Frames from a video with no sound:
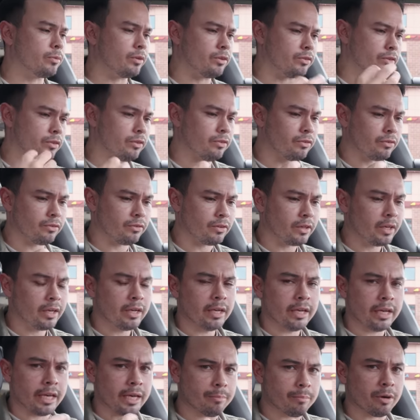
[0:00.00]
which is
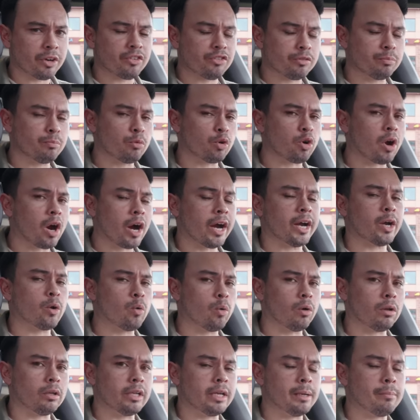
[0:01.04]
a much more high
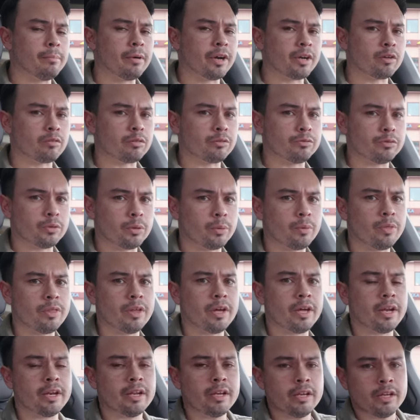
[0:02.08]
quality microphone
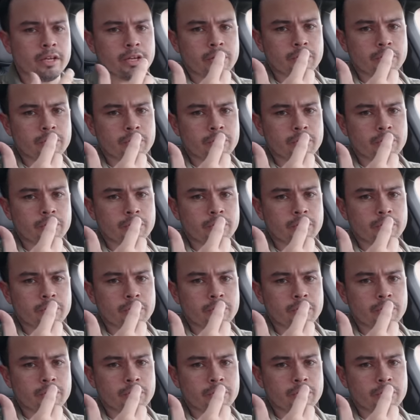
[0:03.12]
than